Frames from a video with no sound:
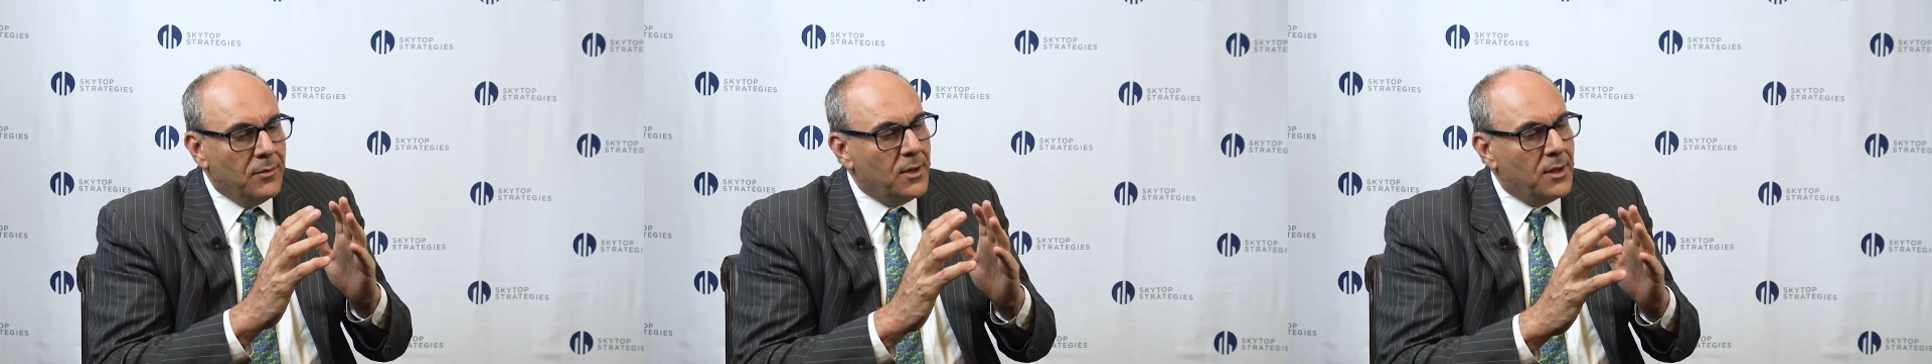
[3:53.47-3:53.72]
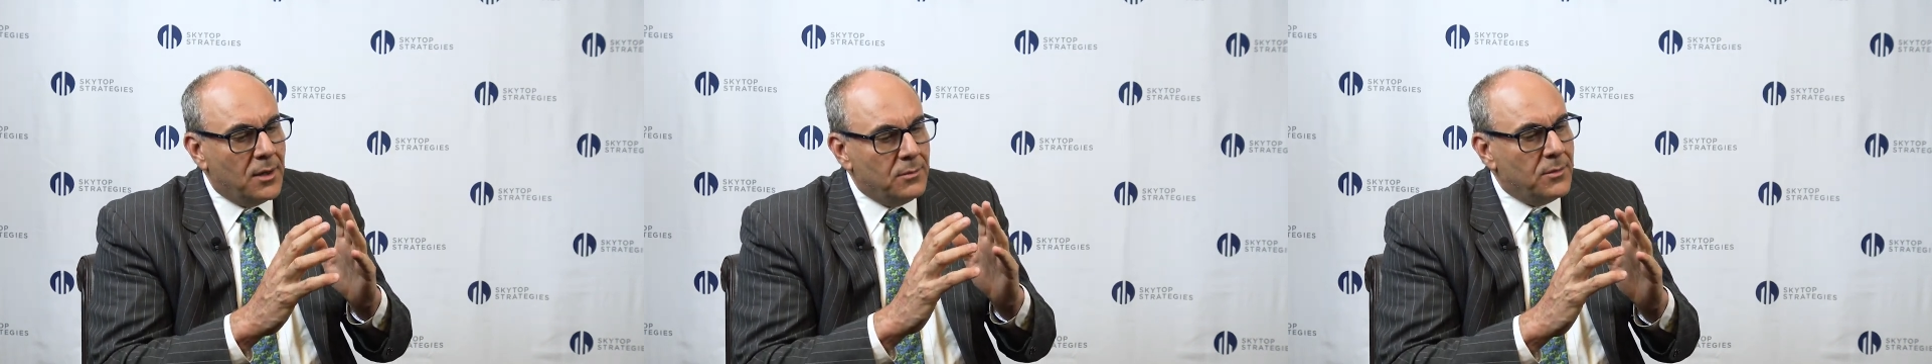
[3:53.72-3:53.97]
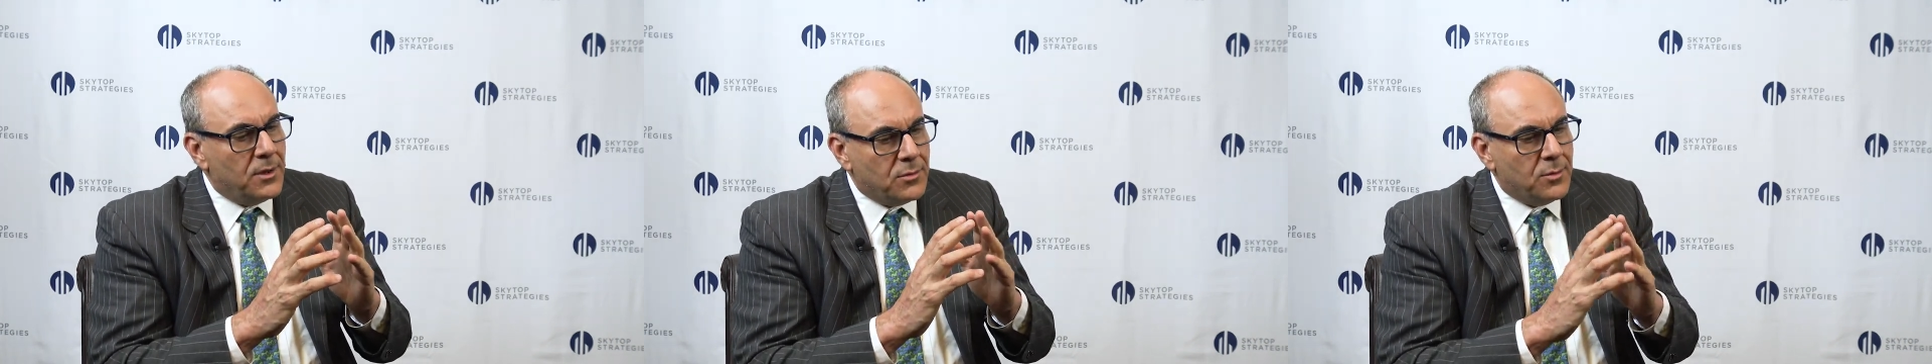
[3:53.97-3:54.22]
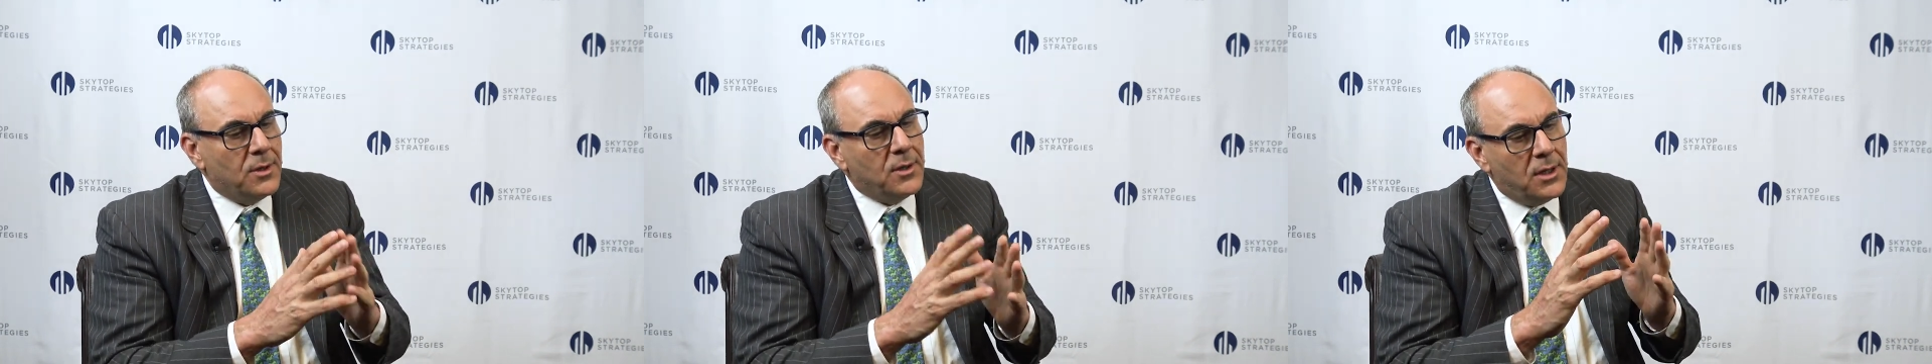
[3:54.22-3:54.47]

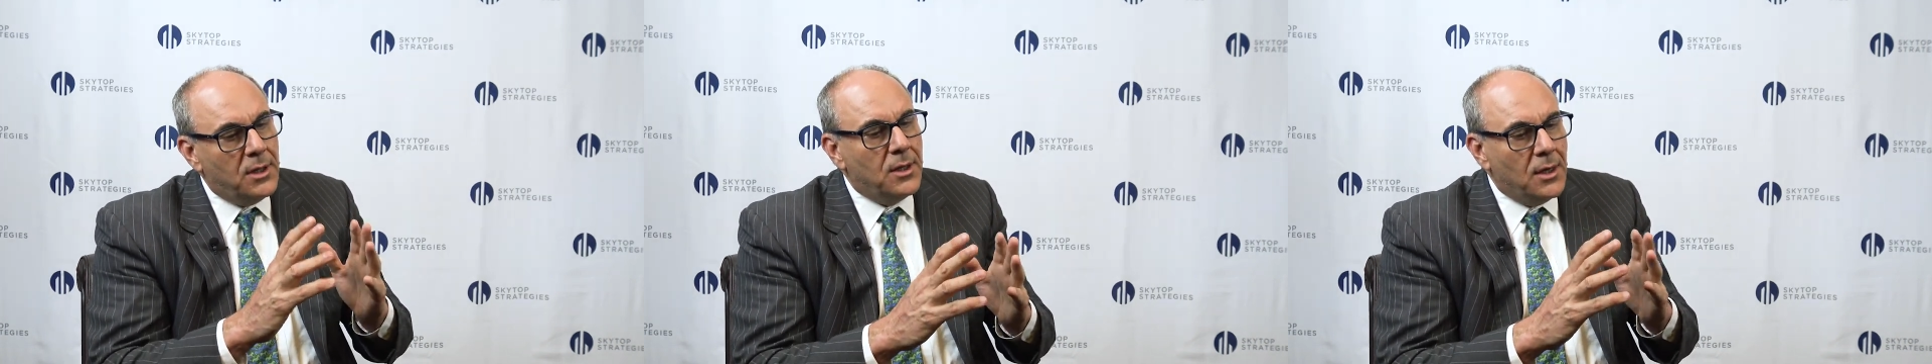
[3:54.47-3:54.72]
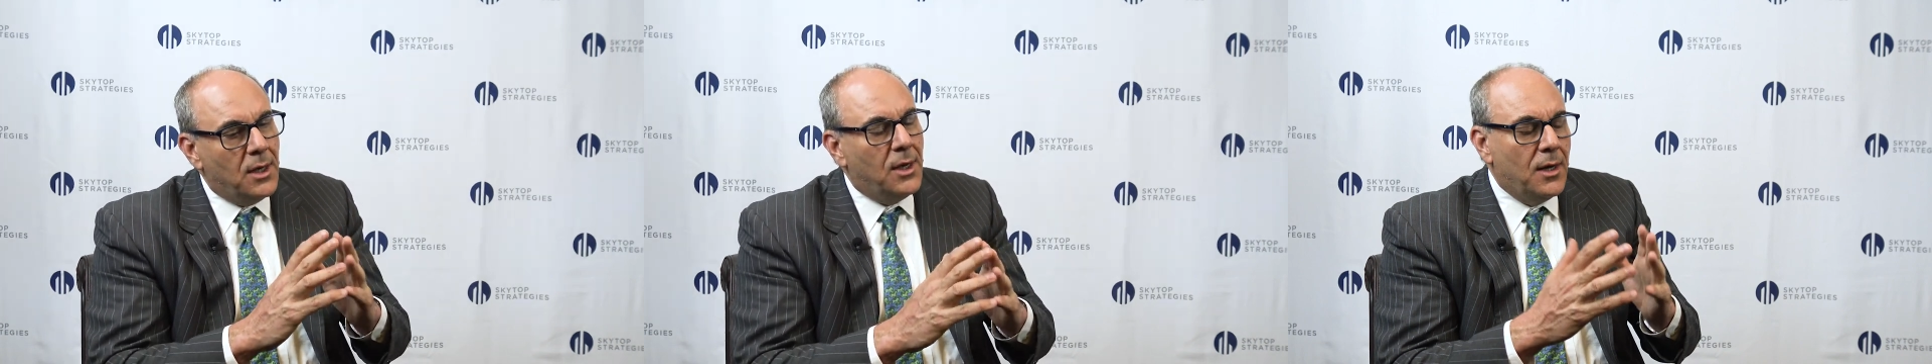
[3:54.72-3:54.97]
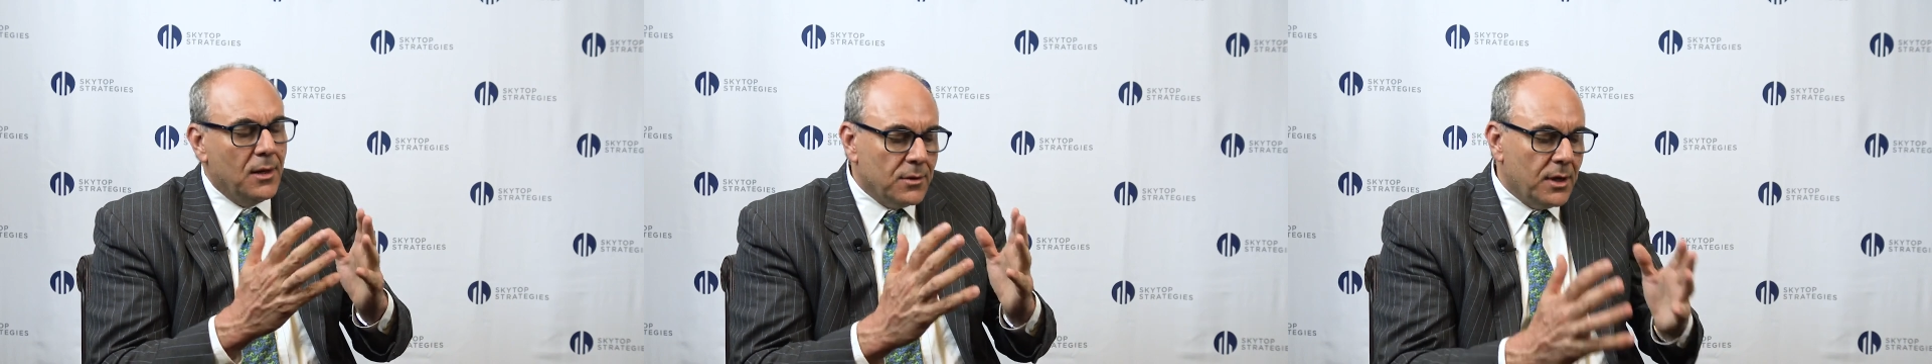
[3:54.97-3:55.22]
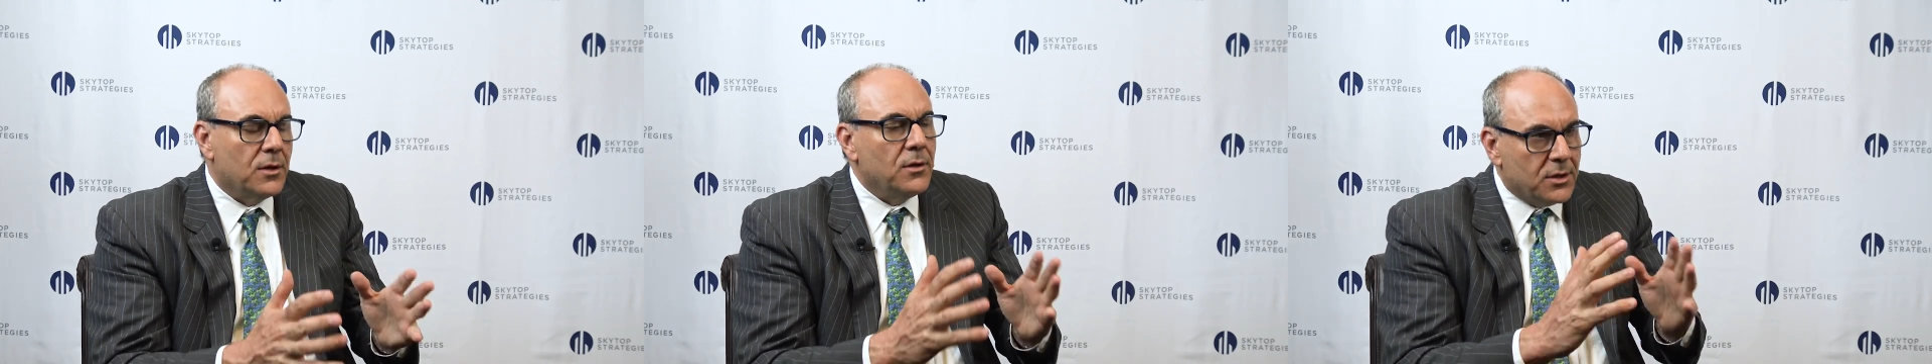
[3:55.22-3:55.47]
There's really
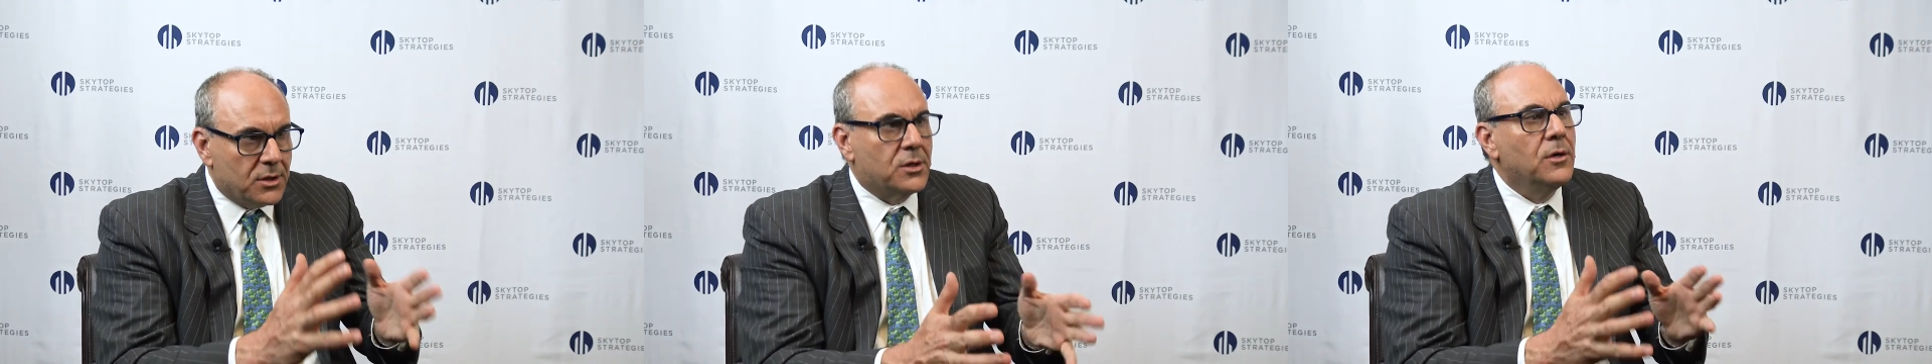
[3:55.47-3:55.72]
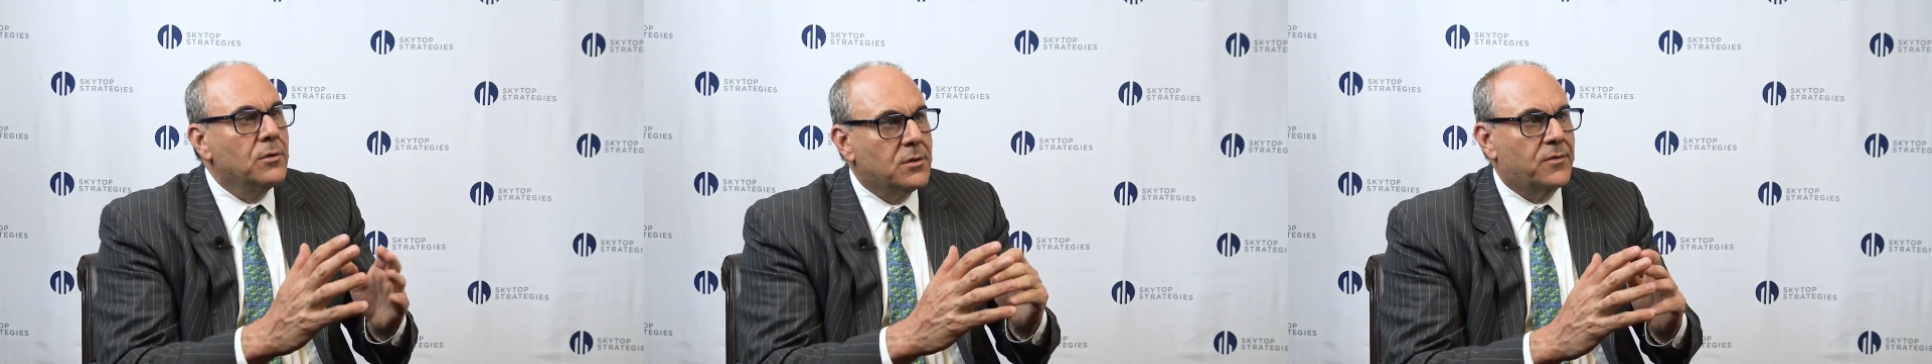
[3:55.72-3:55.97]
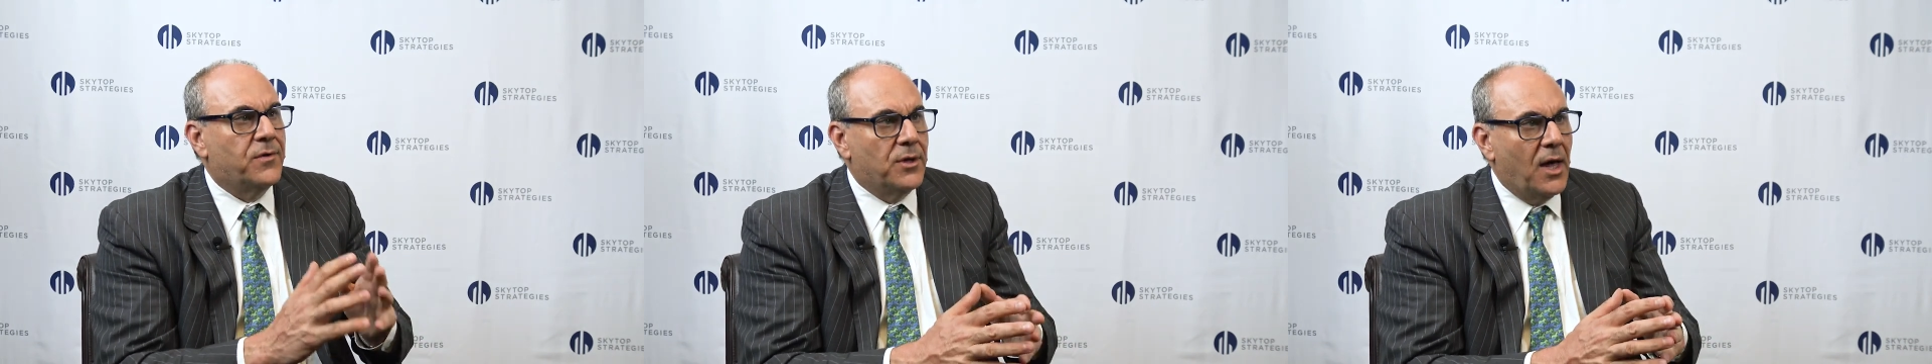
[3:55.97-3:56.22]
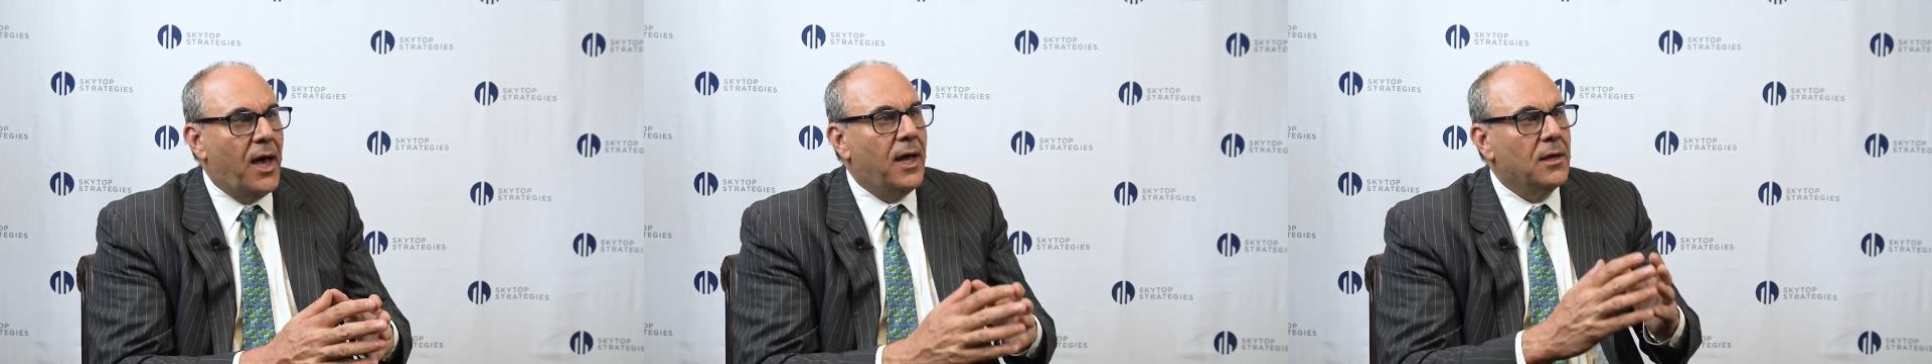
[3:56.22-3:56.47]
little excuse for
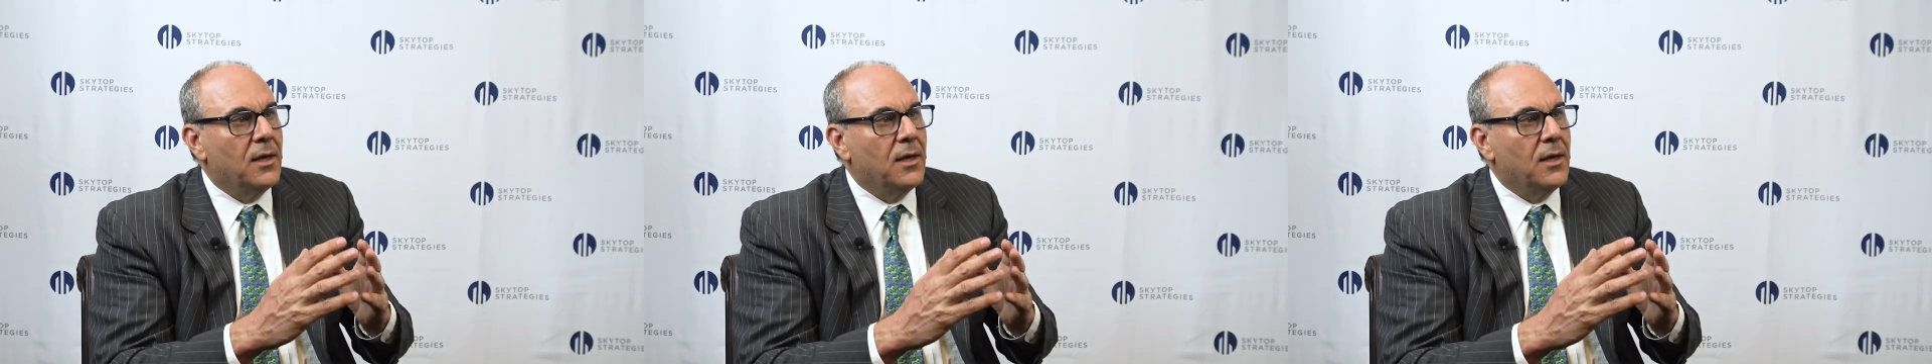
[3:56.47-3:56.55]
that.